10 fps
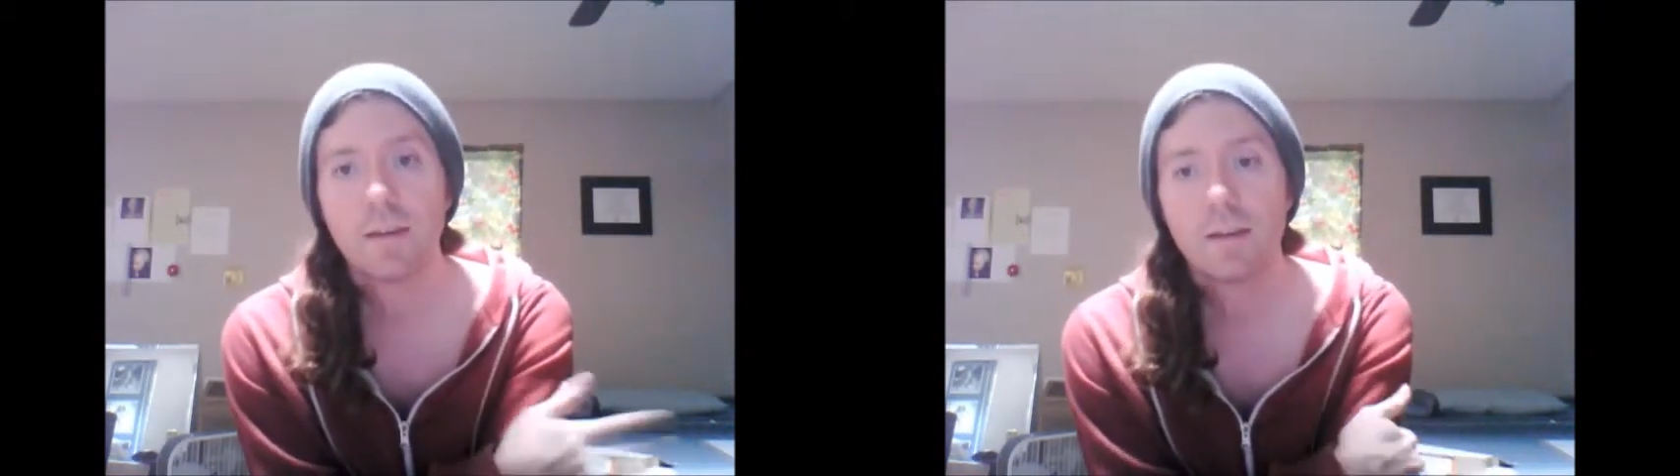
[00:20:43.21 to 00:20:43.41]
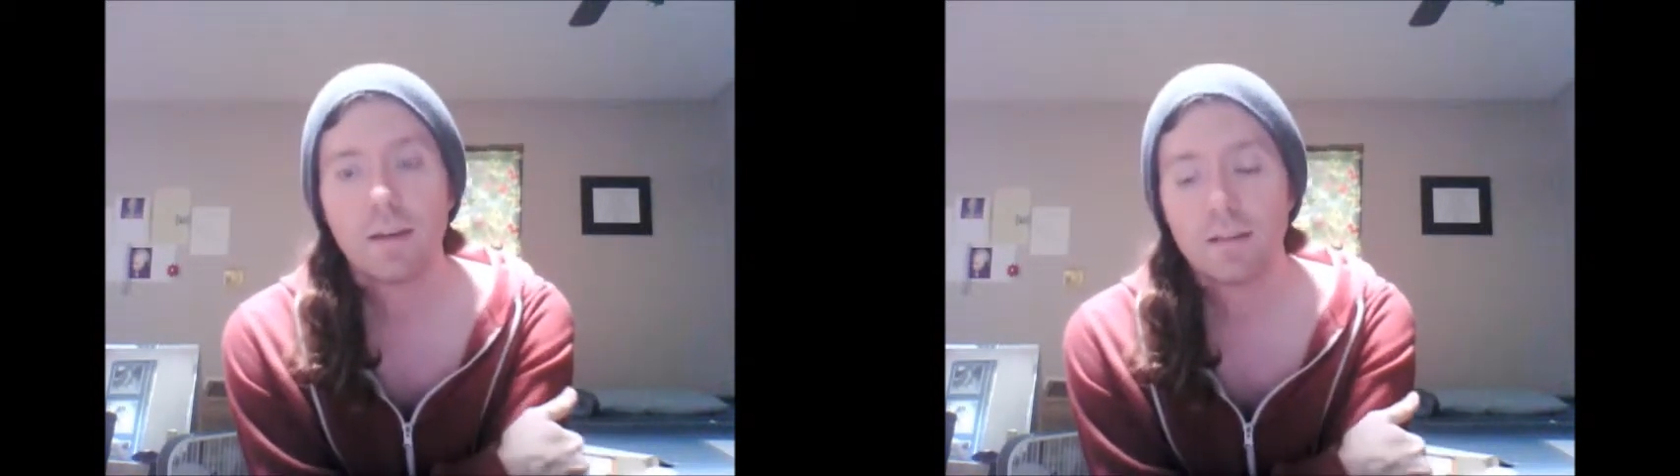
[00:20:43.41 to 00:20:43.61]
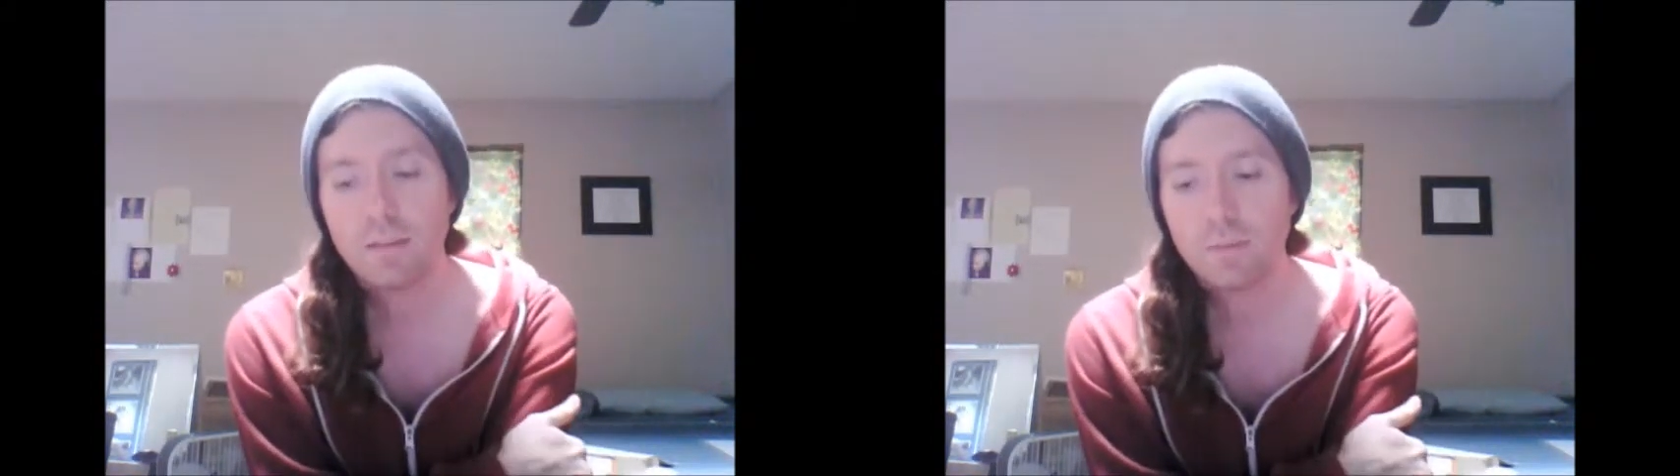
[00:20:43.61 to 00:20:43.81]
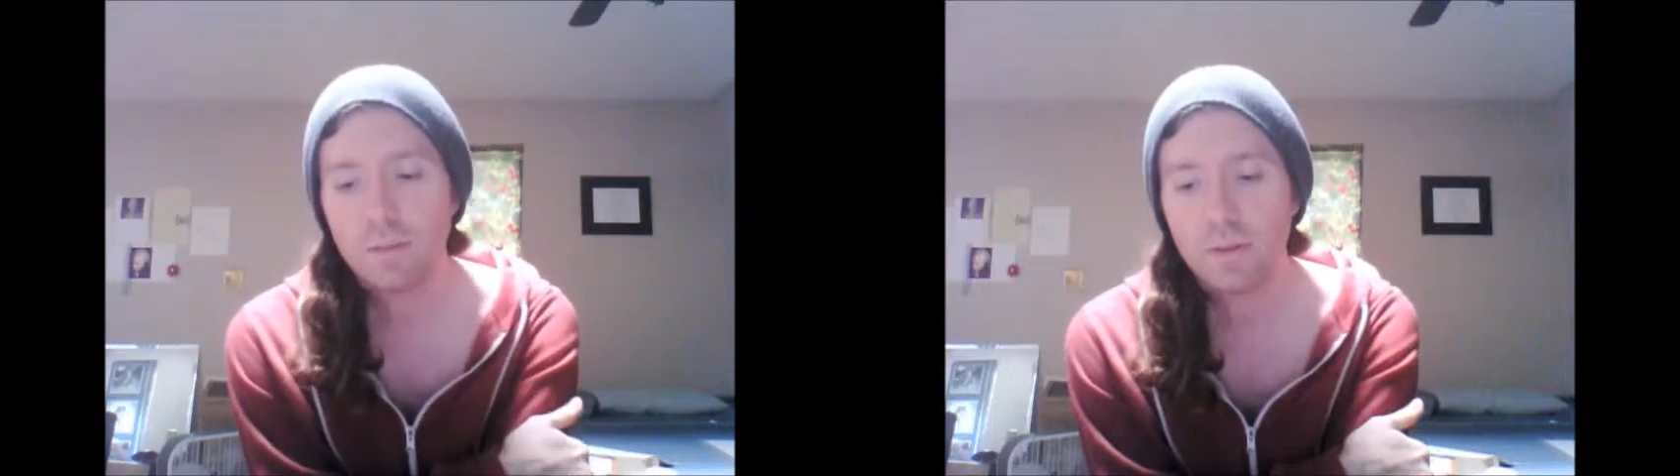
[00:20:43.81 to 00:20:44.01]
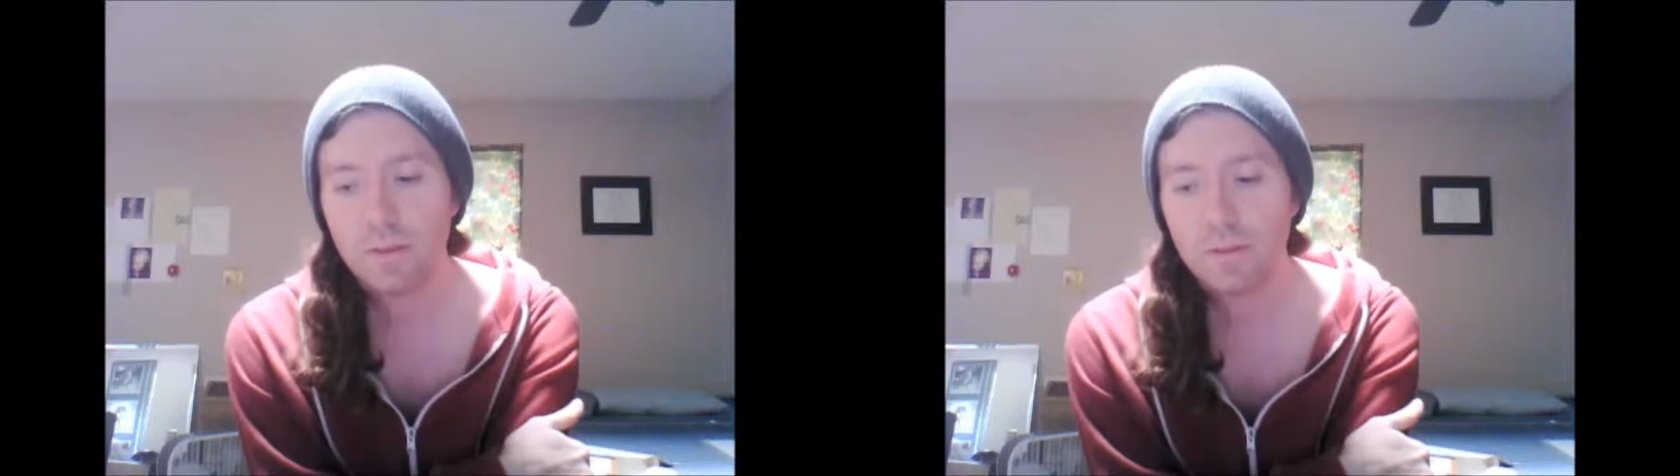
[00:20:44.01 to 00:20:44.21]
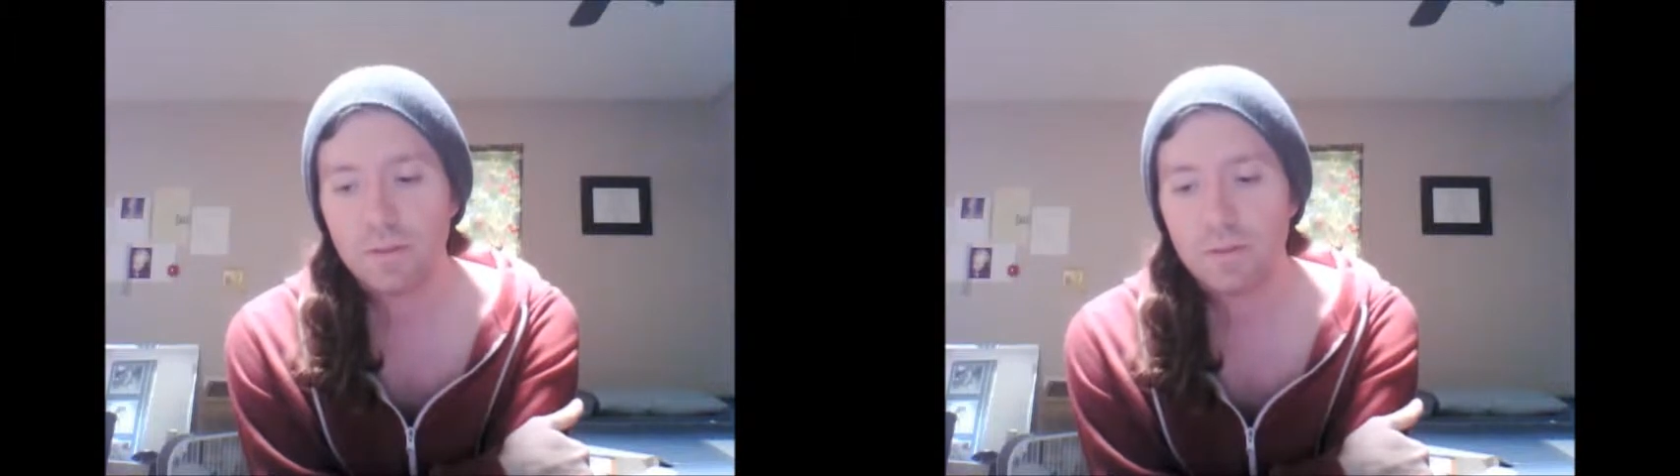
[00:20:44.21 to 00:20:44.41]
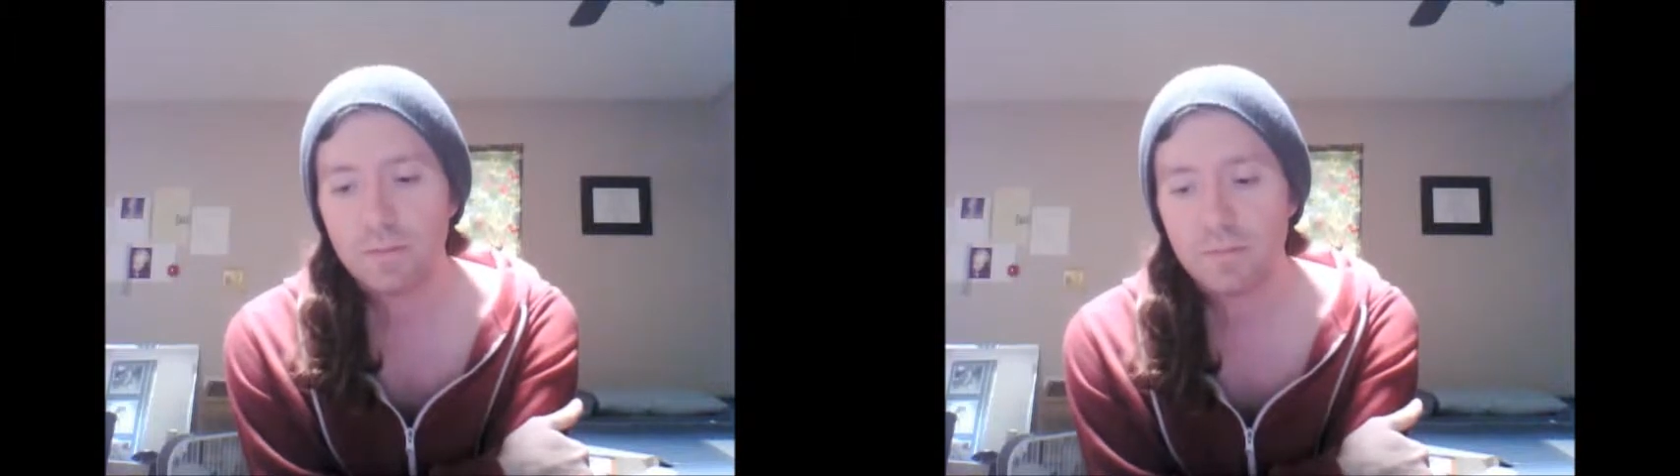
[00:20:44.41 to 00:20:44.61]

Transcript: at this point, you would